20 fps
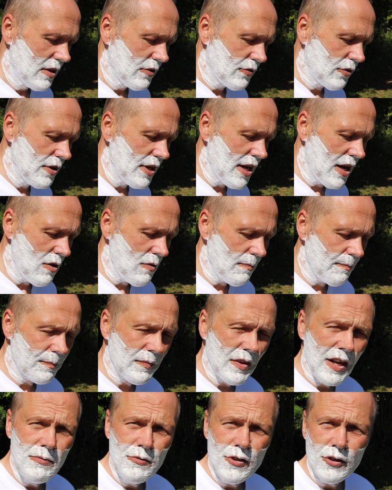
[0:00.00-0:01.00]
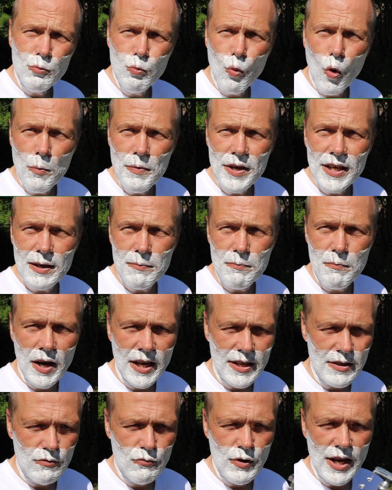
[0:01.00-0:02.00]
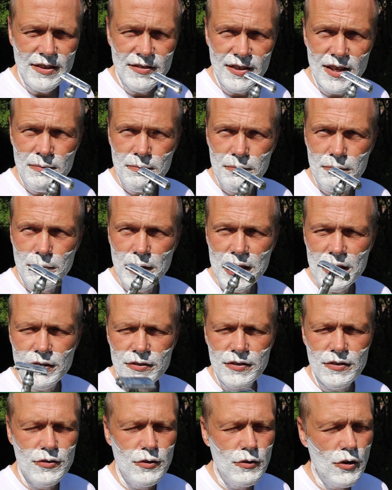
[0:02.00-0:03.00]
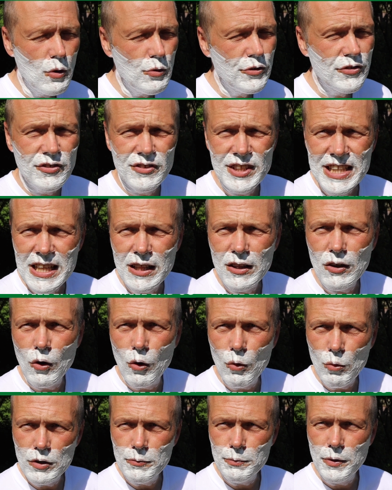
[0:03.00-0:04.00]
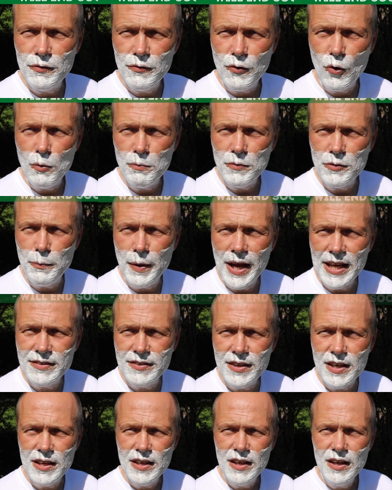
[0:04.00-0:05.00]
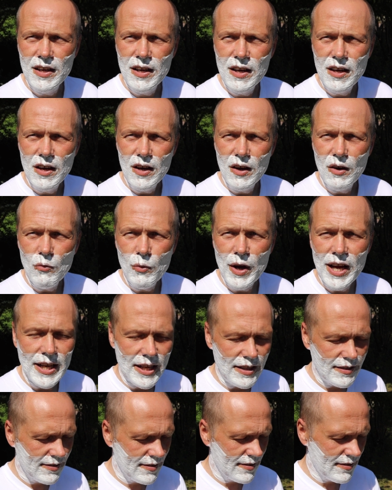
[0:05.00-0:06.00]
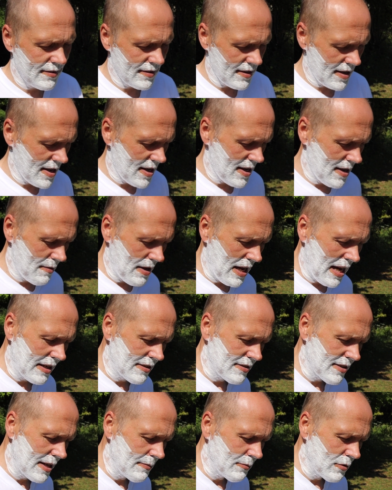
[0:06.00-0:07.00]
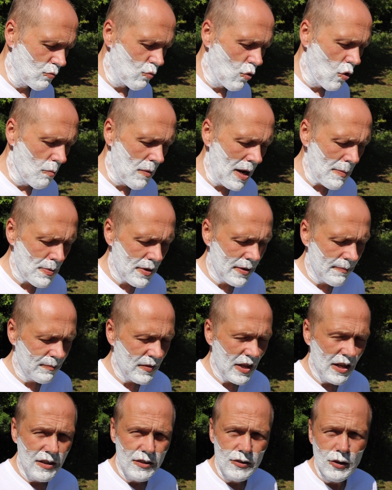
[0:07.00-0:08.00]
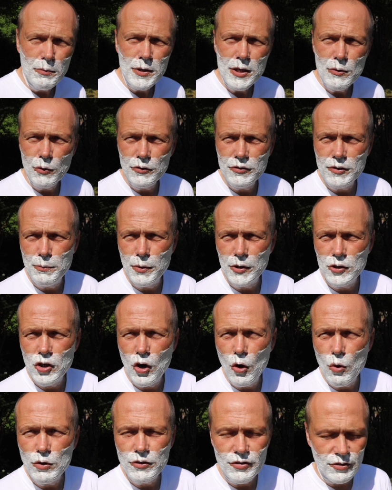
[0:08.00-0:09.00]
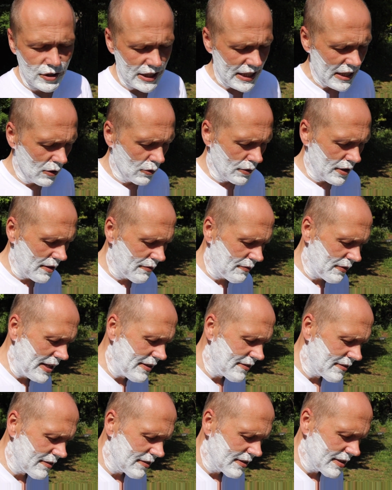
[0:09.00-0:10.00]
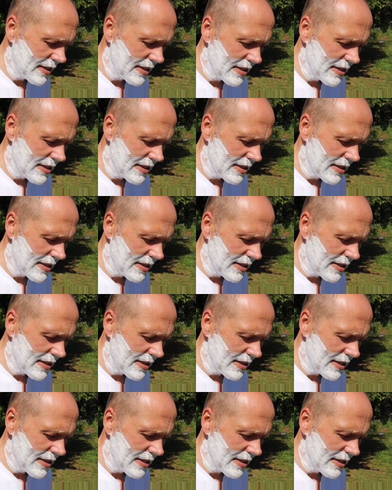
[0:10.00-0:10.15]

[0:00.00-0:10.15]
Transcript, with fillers: So now I'm just warming up my razor because as you know, steel always performs better when it's uh, had time to warm up. Nobody wants to put cold steel on their face.